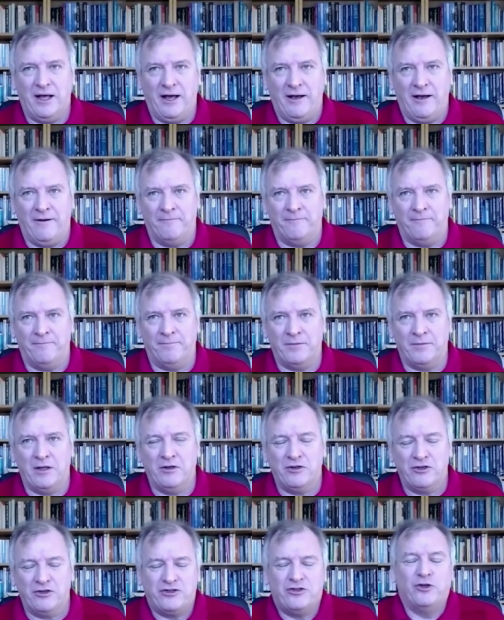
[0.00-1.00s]
um,
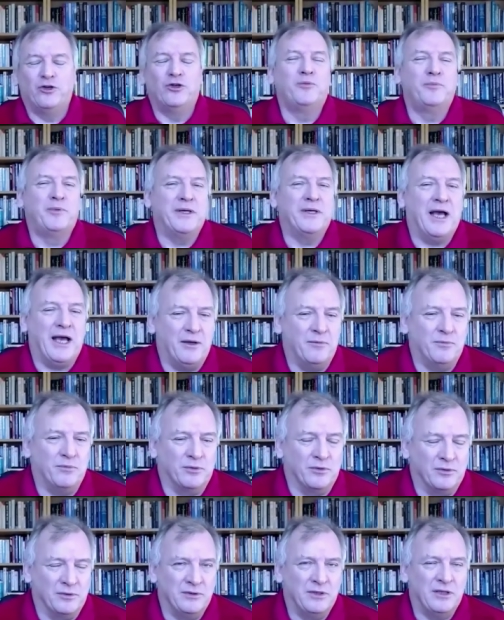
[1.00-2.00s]
should be
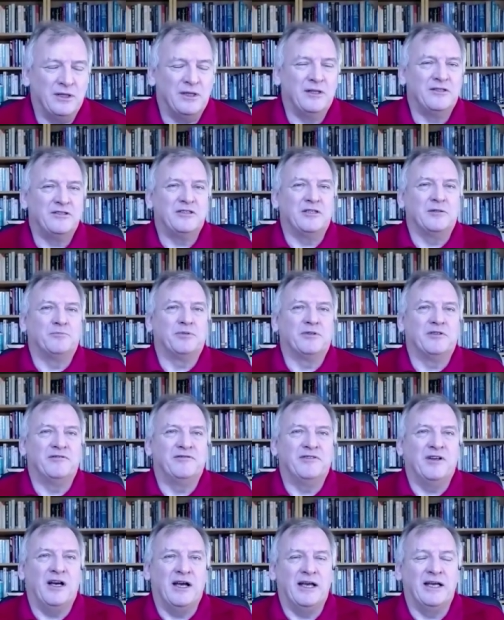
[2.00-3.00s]
able to
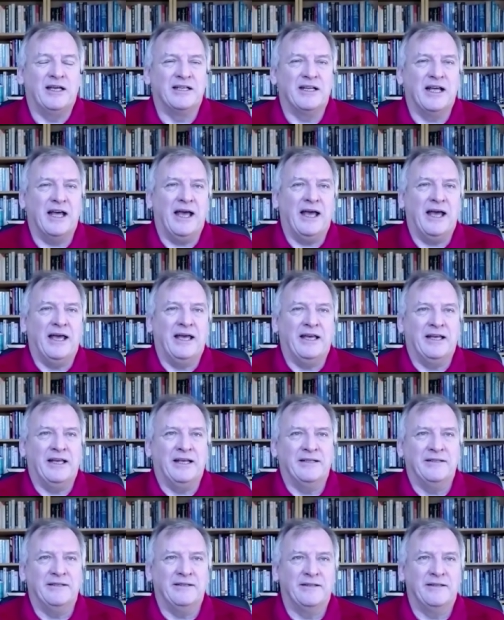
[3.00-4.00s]
provide
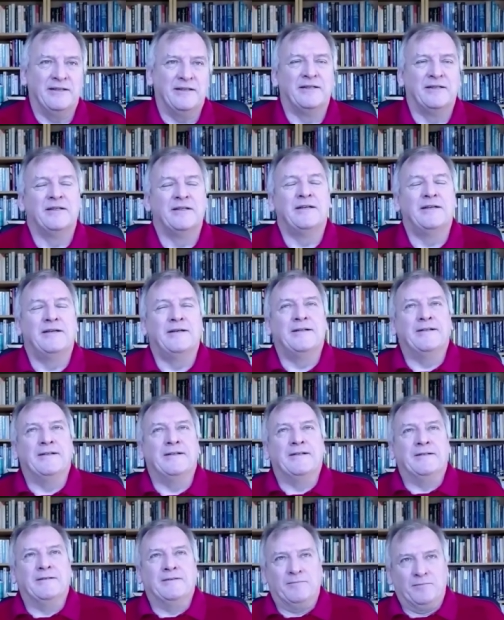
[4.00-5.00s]
a
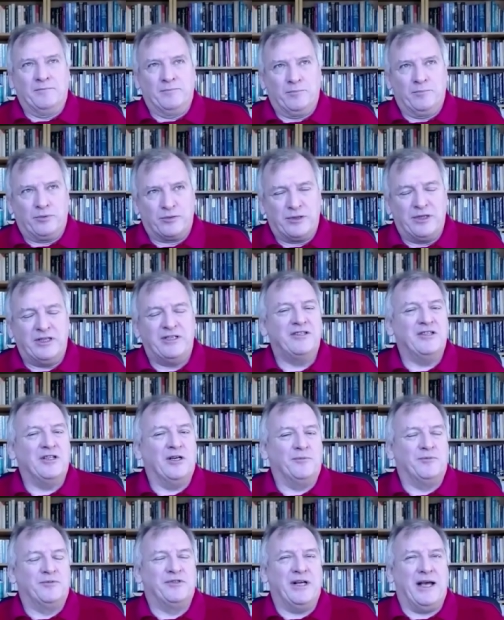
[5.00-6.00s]
pretty
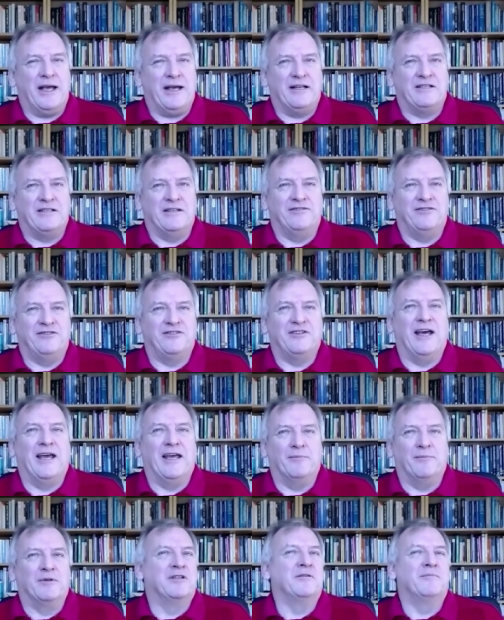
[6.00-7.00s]
objective
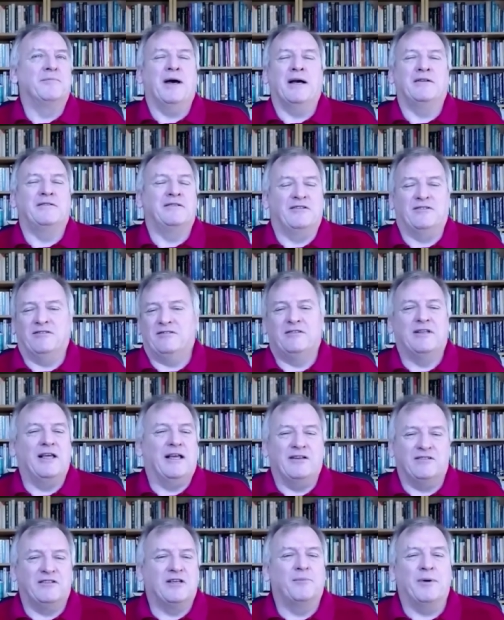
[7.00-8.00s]
statement about its
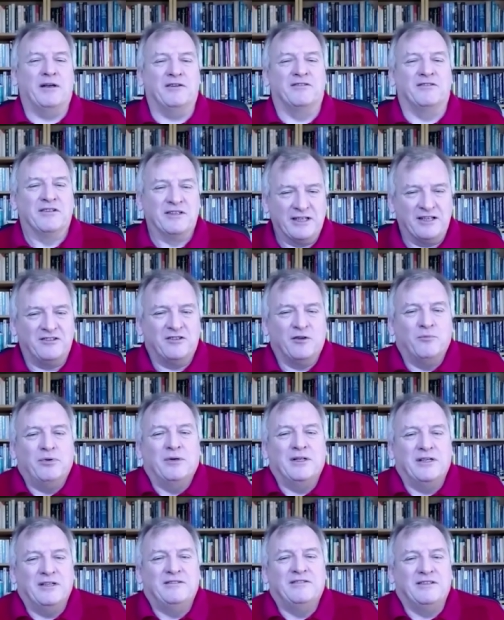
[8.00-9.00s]
its capacity, its
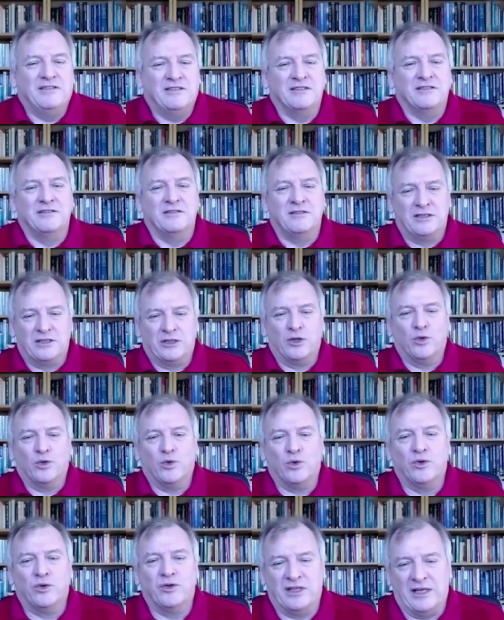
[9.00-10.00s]
ability to
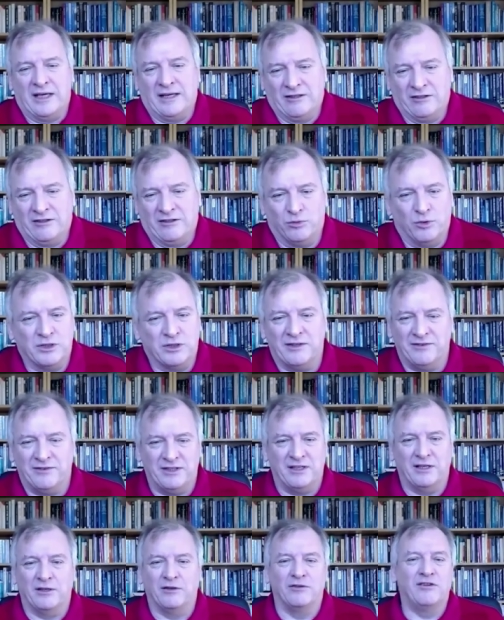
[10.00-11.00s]
do things, whatever
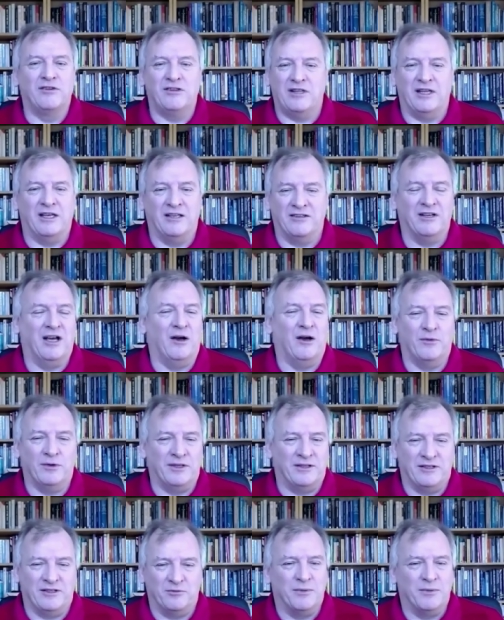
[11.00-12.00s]
those things are,
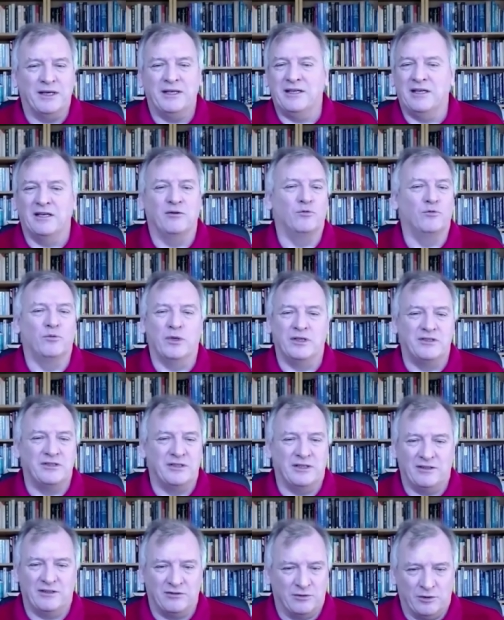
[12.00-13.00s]
whether it's making
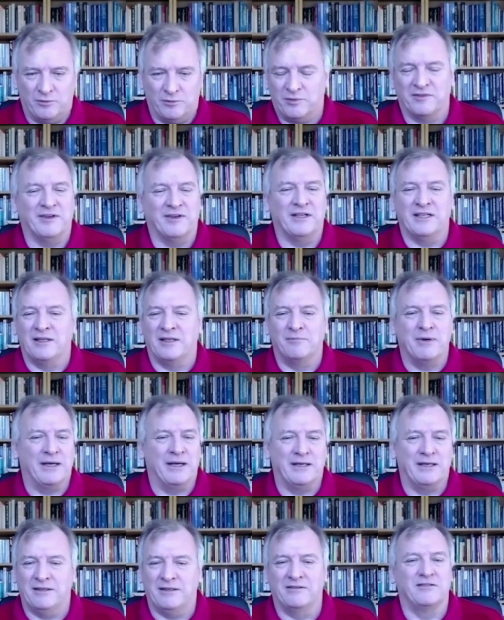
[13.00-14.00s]
widgets or providing
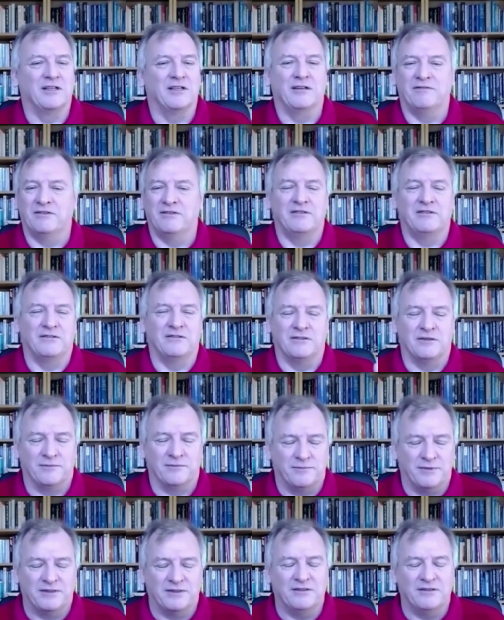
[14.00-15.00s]
banking services,
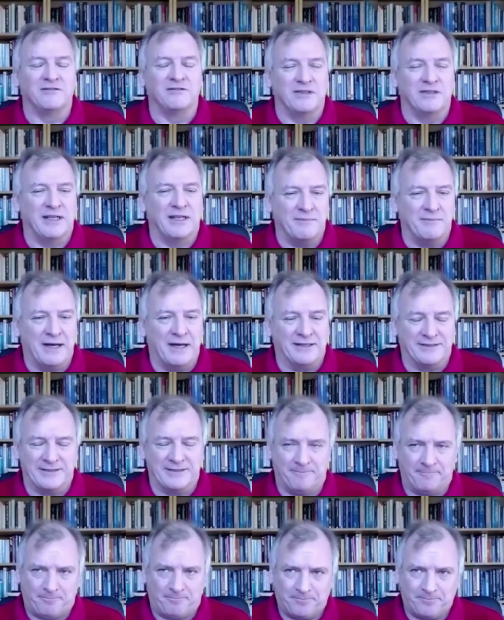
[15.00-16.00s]
or it doesn't really matter.